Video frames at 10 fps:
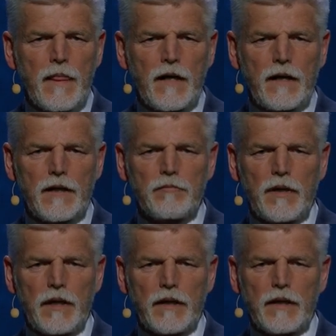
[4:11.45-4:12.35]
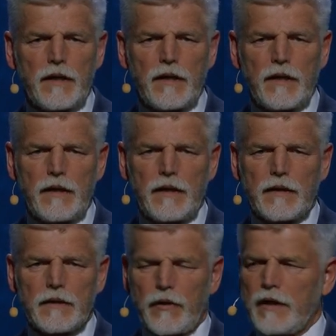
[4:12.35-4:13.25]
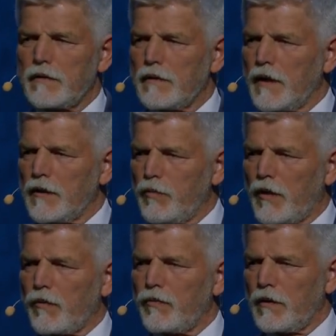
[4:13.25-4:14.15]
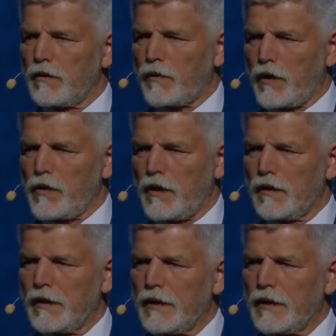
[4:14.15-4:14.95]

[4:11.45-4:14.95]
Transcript: by great and powerful Russia.